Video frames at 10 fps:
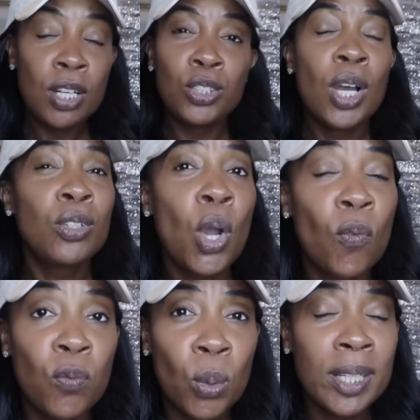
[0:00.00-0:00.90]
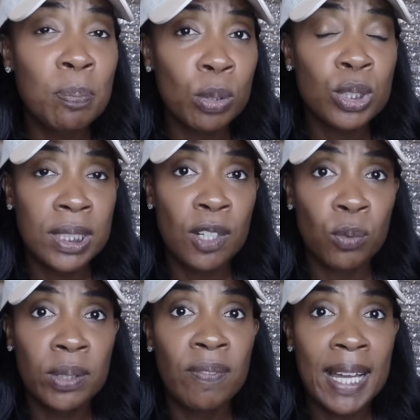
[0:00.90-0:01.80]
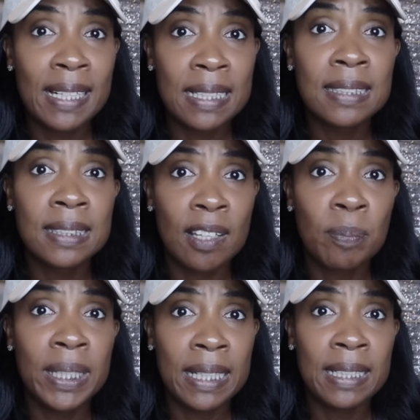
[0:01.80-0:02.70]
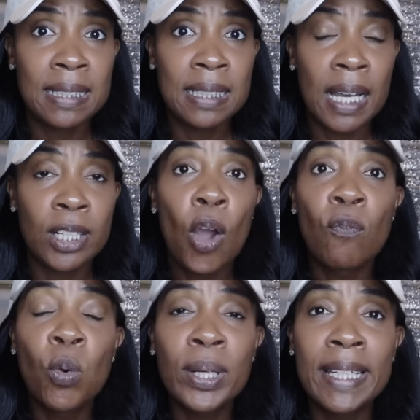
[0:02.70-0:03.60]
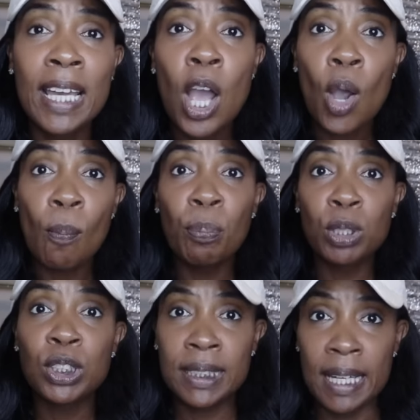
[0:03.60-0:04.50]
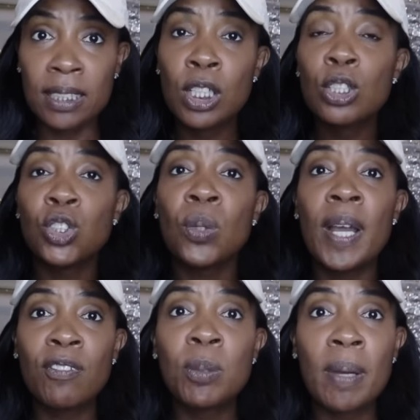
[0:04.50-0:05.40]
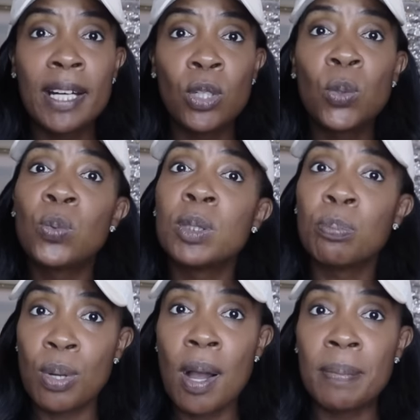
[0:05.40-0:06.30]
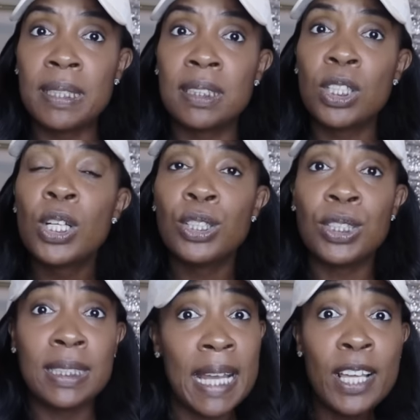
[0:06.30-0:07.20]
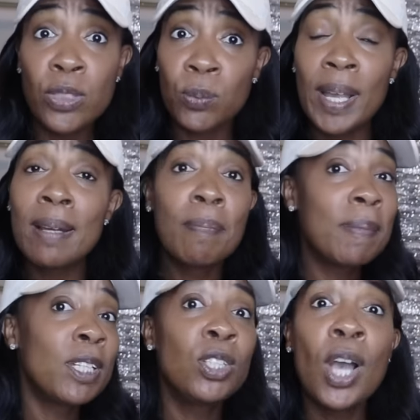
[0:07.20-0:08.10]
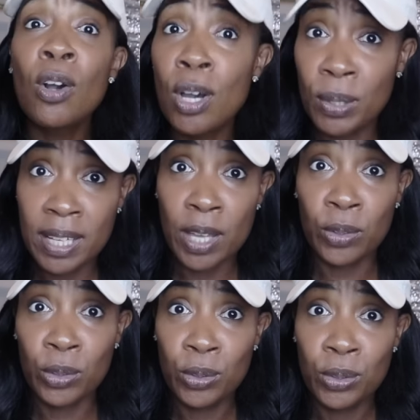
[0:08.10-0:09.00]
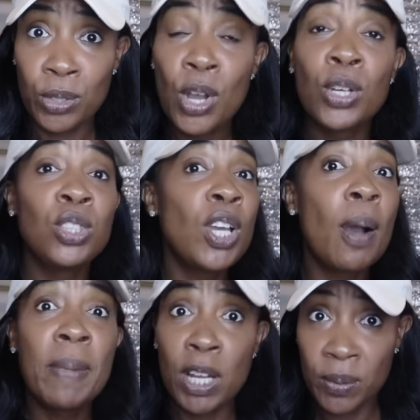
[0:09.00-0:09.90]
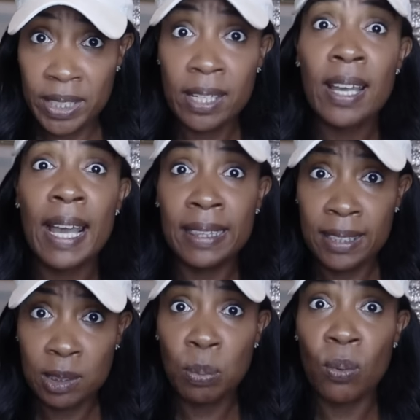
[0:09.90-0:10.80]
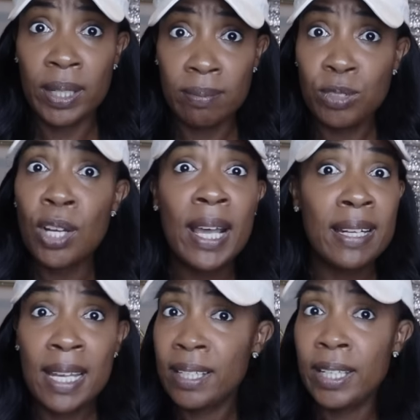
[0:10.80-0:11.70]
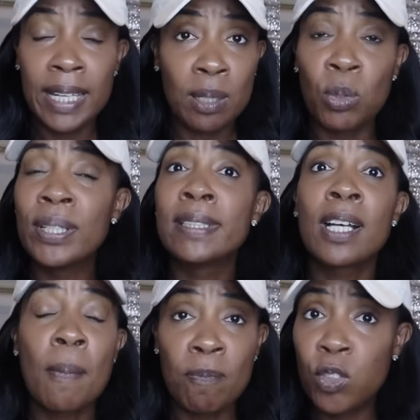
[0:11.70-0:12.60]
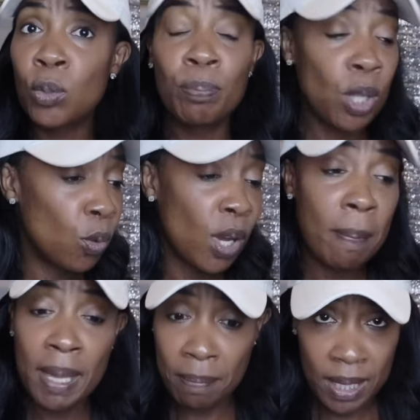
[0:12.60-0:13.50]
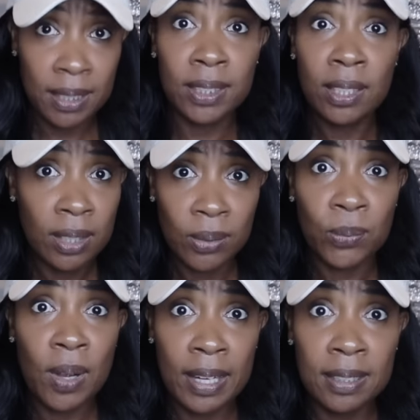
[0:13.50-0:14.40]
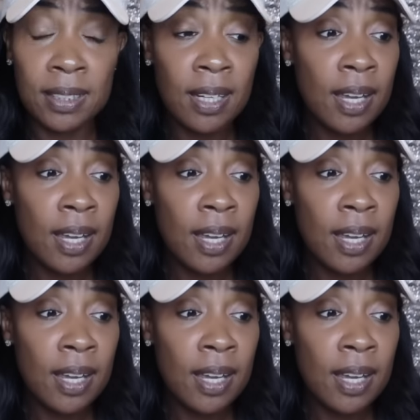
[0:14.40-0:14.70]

y'all know 40% of refinances have been getting denied. 40%. So everybody who was promised to date the rate, baby, y'all go together. Y'all married at this point. Y'all not dating anymore. It's a full-blown commitment. Right?